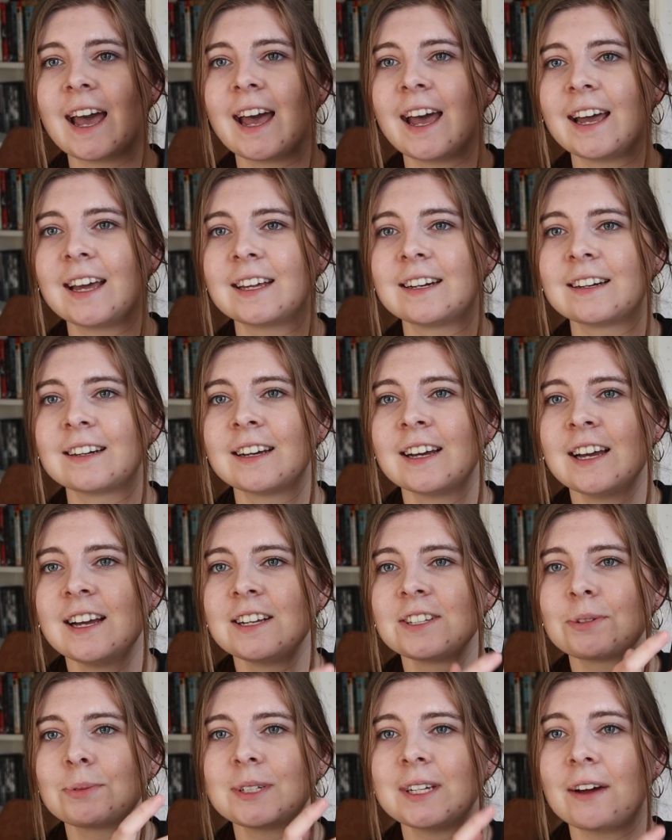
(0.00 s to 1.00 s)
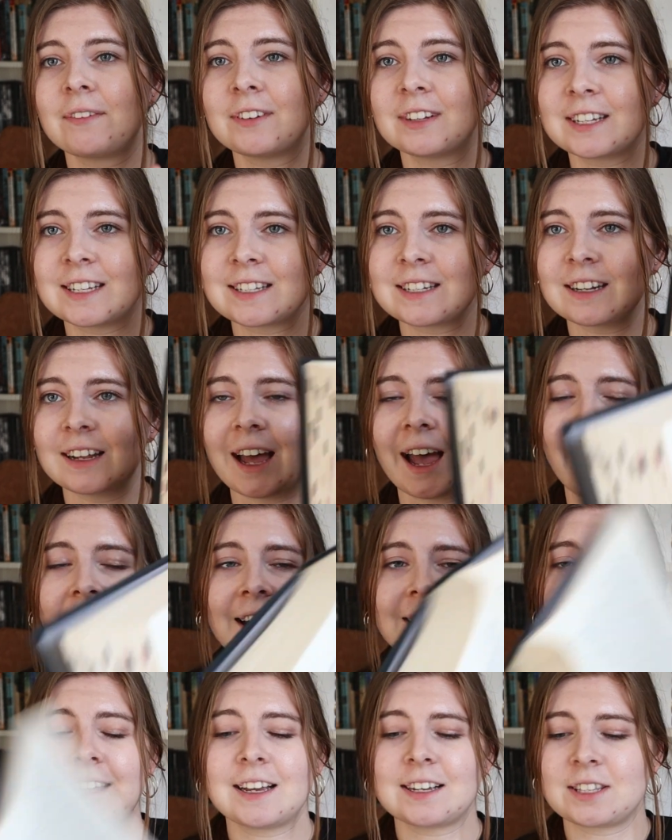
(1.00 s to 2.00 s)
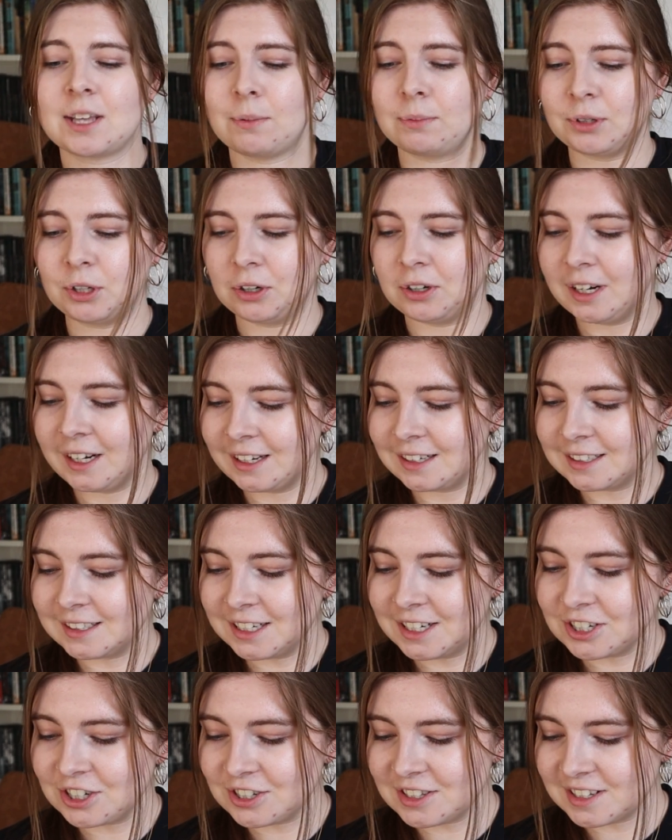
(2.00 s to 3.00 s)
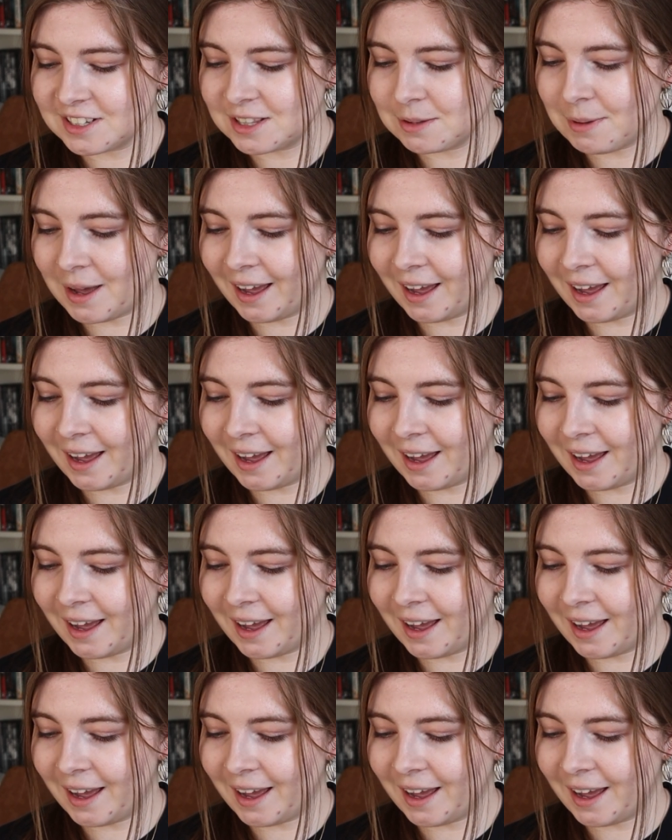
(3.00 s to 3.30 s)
end. So we definitely still had like some good annotations in the